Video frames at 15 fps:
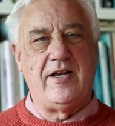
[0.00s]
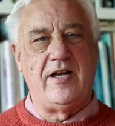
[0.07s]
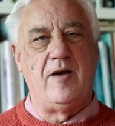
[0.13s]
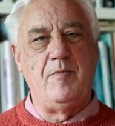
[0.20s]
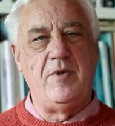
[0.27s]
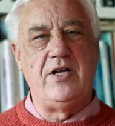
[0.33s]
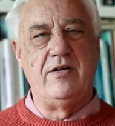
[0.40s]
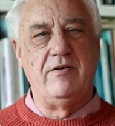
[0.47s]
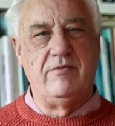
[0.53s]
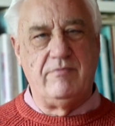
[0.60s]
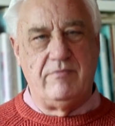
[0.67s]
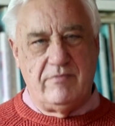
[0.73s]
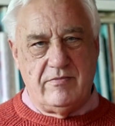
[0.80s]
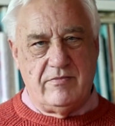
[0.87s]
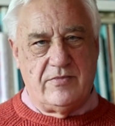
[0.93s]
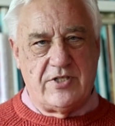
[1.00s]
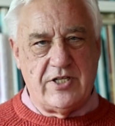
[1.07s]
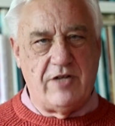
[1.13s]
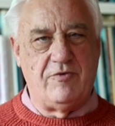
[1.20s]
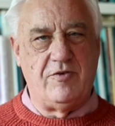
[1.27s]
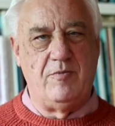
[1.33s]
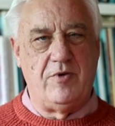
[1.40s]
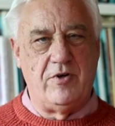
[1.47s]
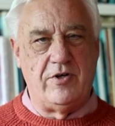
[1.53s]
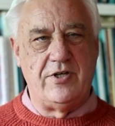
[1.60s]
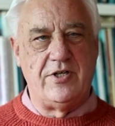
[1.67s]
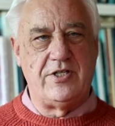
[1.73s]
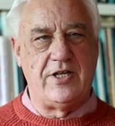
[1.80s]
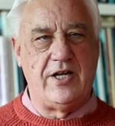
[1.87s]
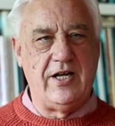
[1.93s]
come in
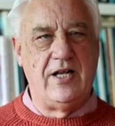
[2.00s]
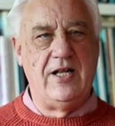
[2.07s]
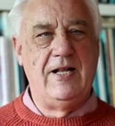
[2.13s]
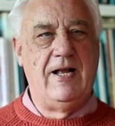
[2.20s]
self-employed saying,